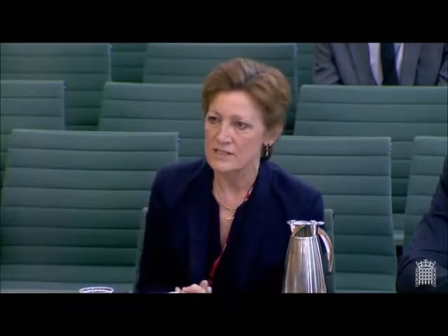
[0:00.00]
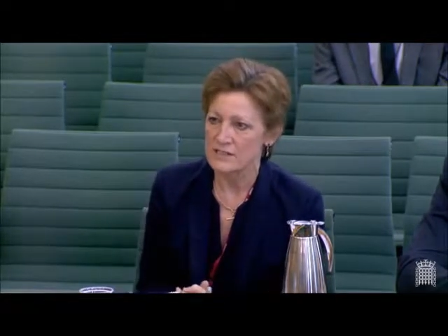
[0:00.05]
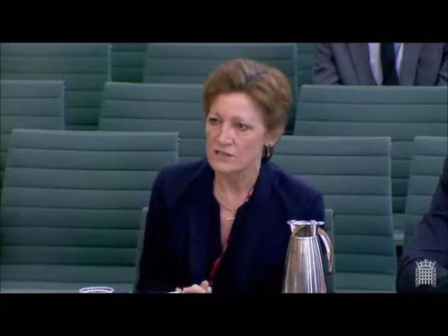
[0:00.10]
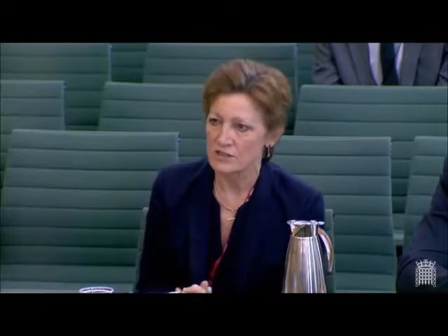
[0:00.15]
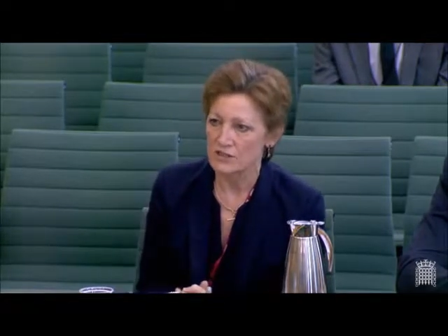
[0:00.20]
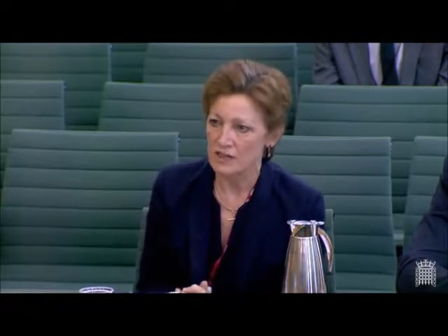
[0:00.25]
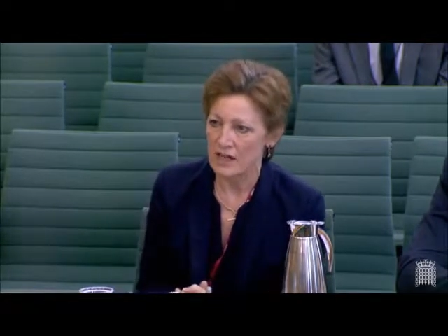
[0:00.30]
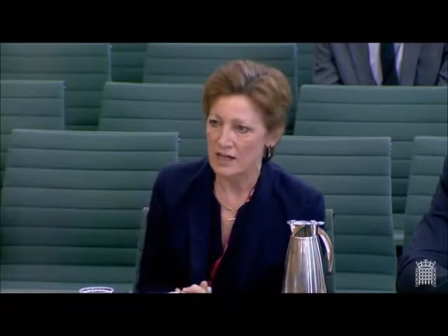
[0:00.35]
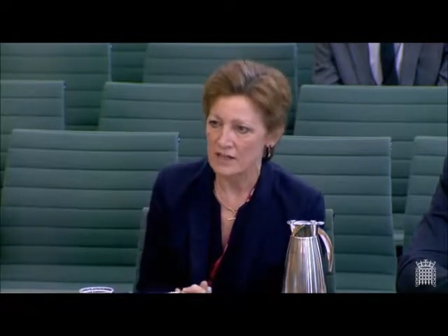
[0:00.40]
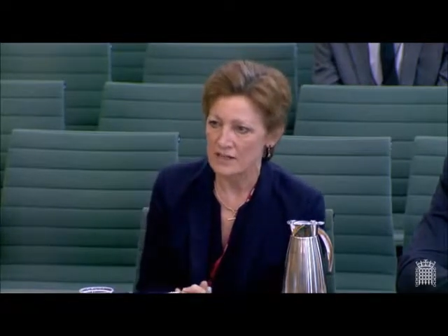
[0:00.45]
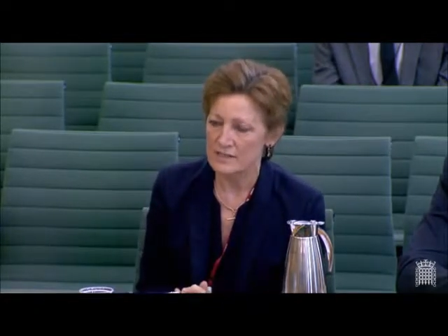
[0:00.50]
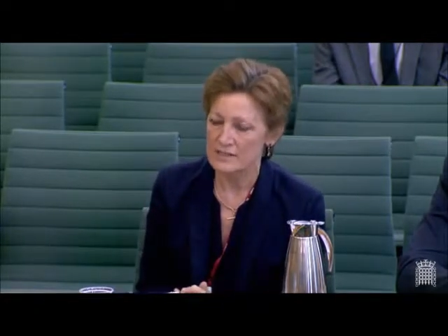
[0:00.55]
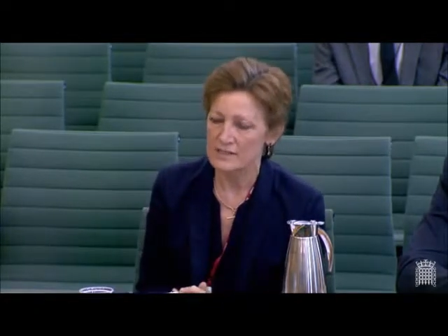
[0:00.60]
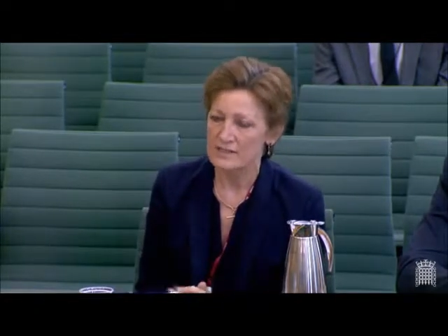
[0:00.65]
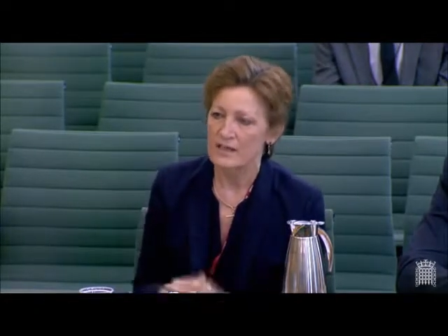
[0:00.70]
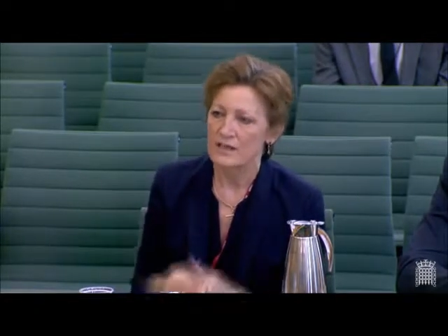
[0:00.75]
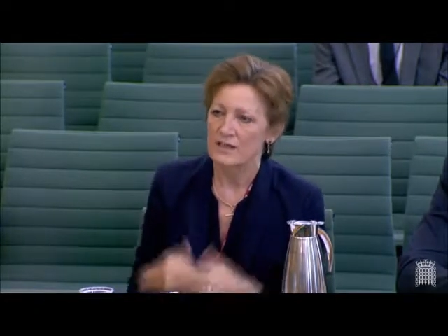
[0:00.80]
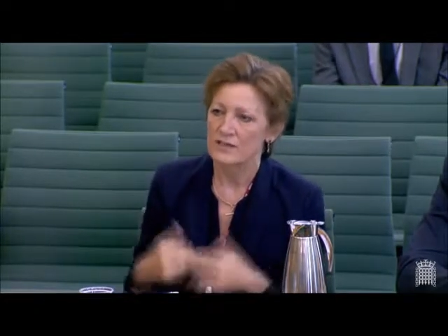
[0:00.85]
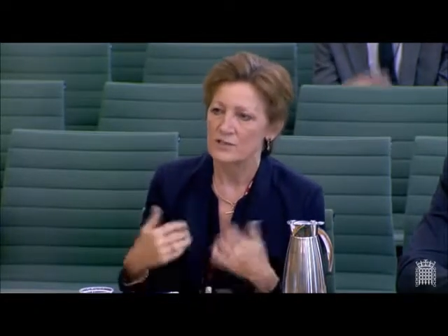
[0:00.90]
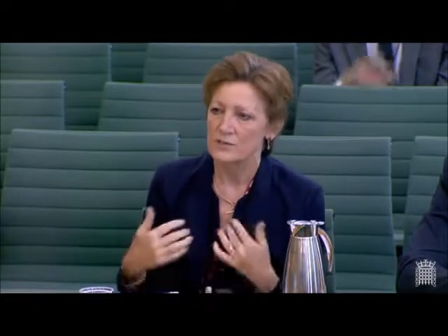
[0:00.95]
checks
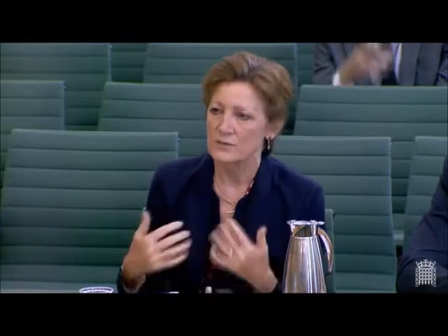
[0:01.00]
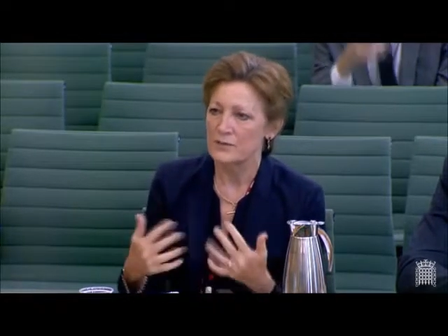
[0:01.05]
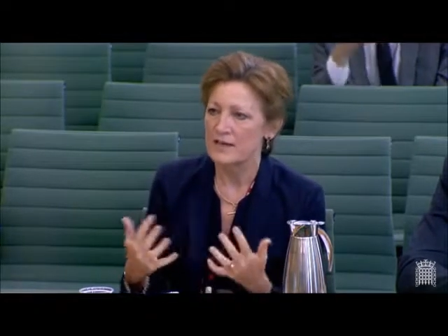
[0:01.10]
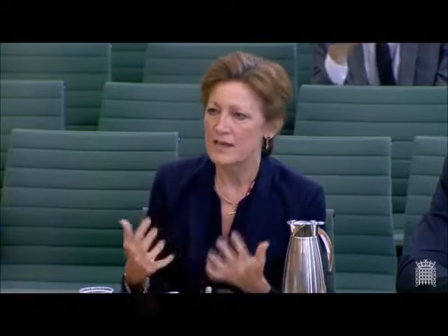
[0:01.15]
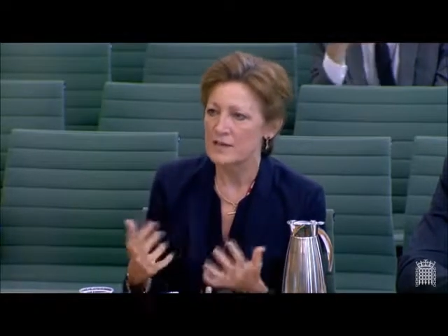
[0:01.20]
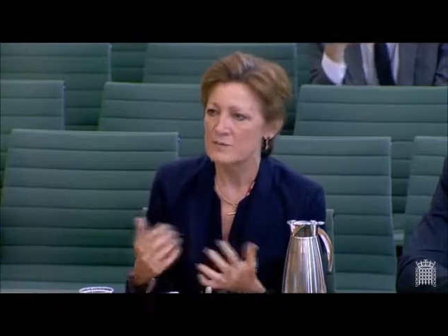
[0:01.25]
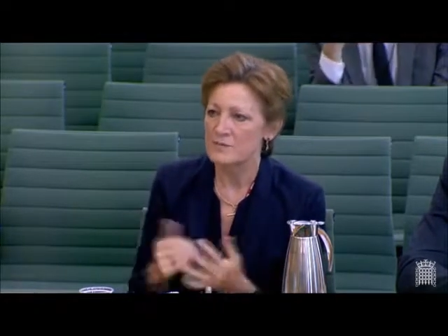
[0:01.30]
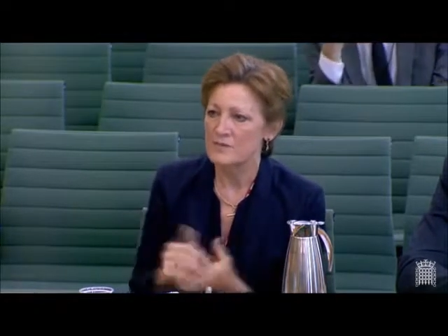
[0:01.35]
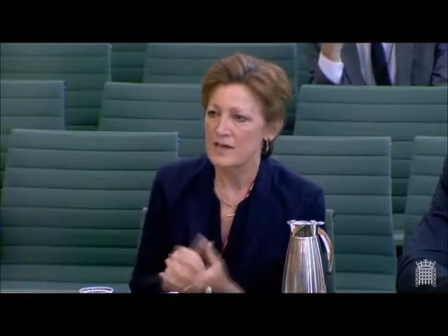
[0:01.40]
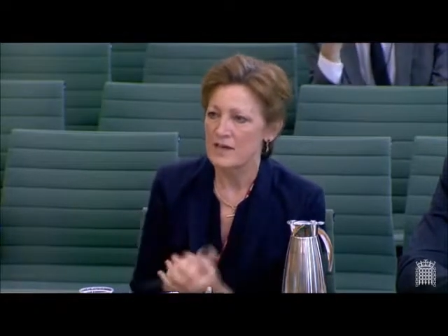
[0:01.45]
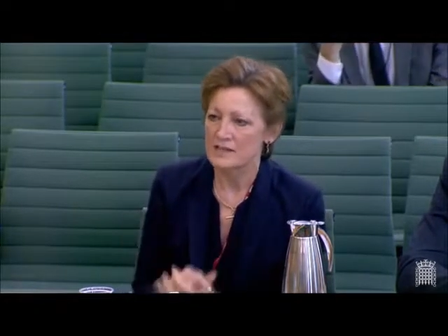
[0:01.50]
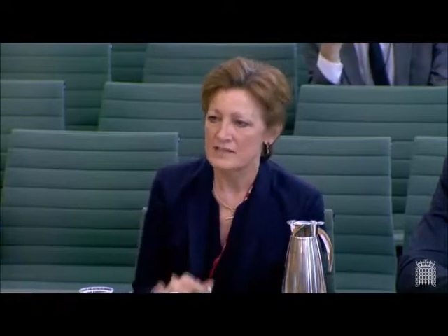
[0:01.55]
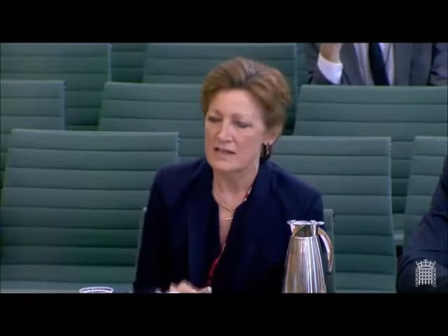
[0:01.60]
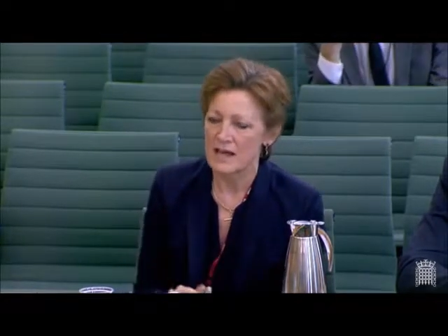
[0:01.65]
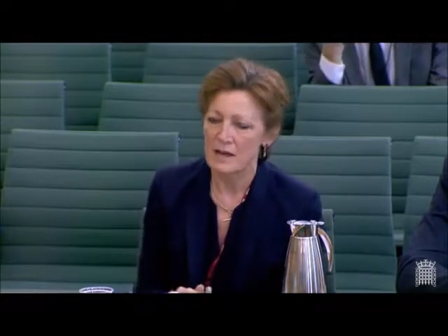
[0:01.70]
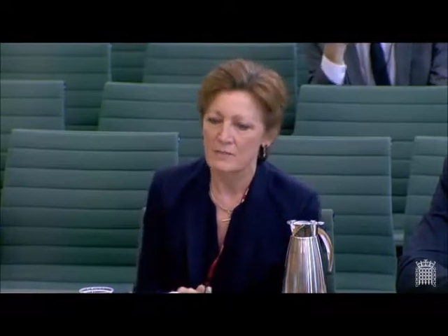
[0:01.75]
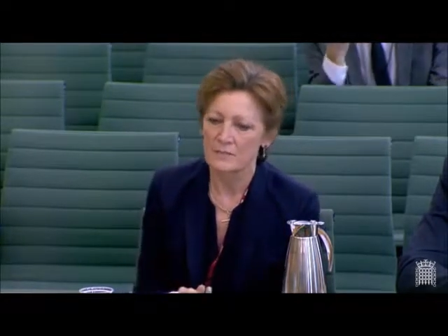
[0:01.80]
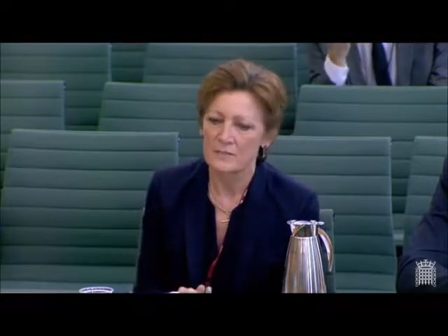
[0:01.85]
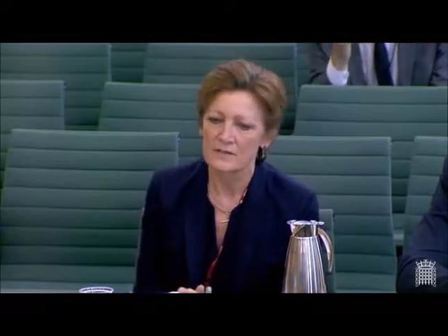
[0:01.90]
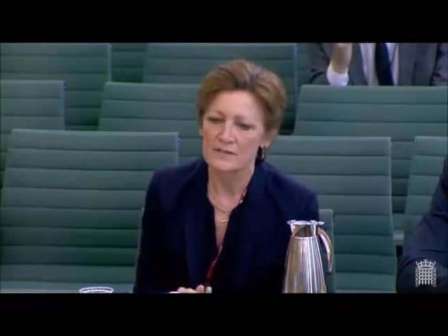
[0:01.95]
to enable that to
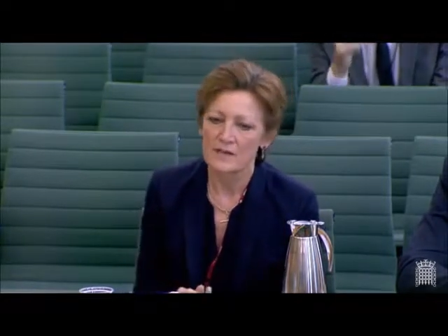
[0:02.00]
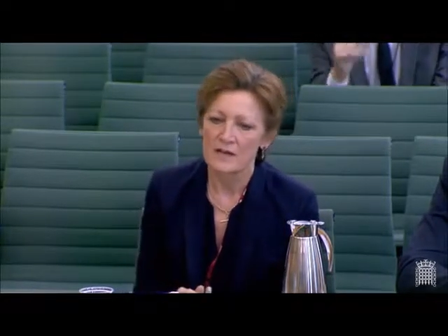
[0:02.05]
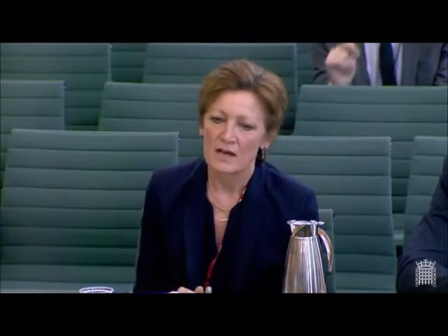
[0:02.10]
happen.